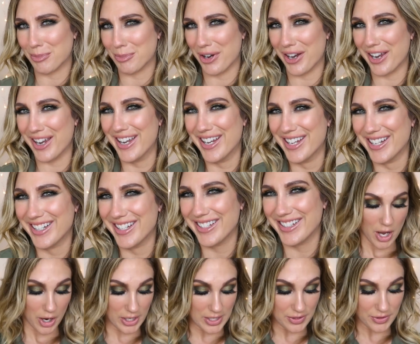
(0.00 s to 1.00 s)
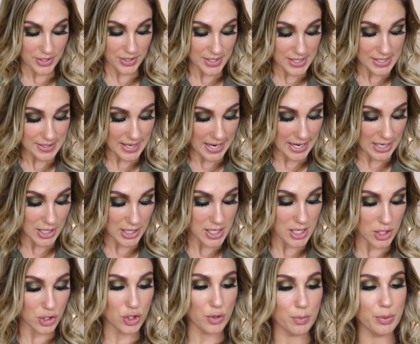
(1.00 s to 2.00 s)
spray. All right, this is
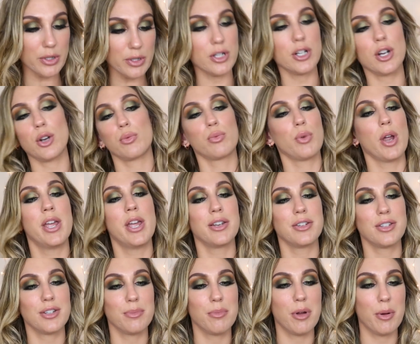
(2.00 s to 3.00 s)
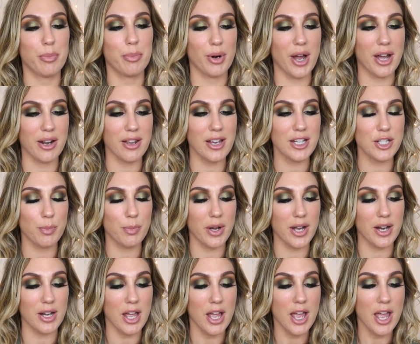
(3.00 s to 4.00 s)
a super random product,
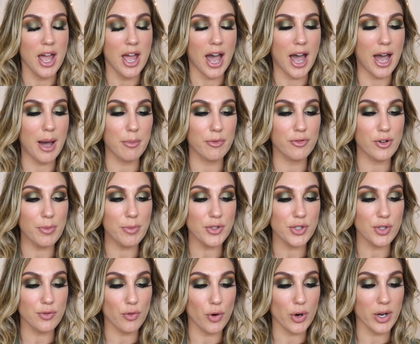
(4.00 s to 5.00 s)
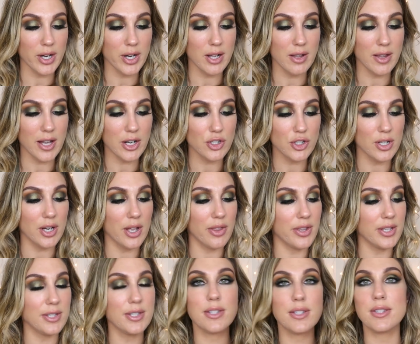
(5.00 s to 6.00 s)
but Um, from the Sephora collection,
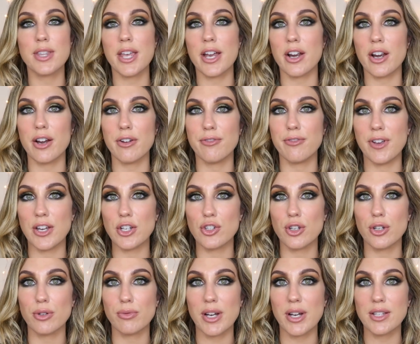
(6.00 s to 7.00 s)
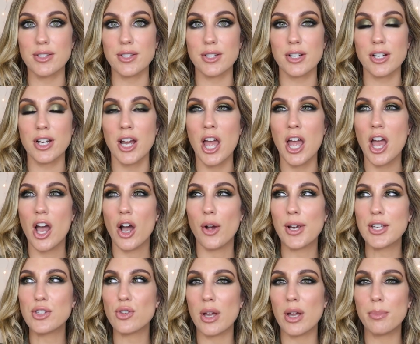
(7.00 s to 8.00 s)
this is their facial razor.
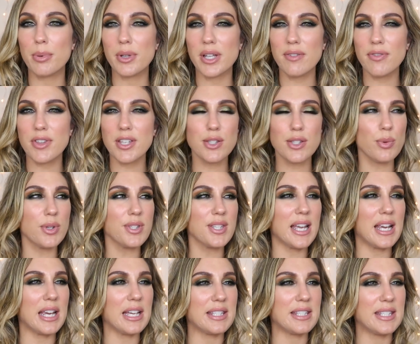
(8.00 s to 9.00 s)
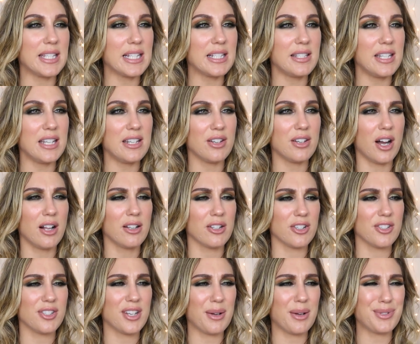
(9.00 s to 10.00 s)
Okay, so I believe this was like sixteen
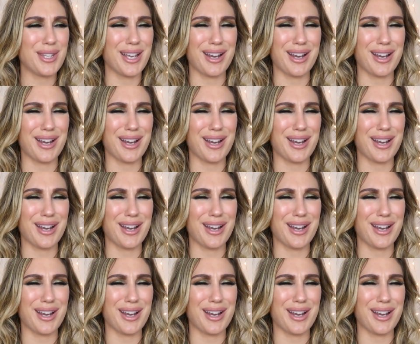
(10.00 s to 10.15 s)
dollars, and I was